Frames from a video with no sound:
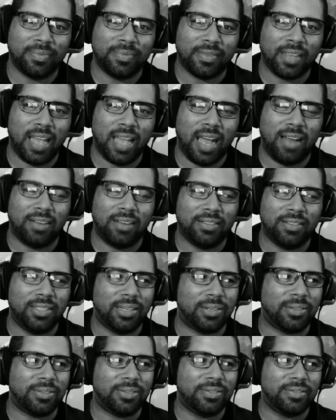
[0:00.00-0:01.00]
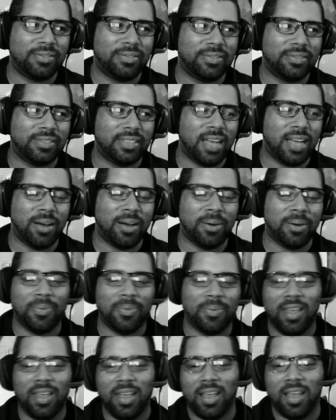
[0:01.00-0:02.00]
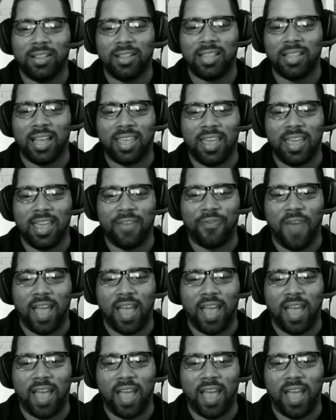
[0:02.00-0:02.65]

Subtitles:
I don't know. Now King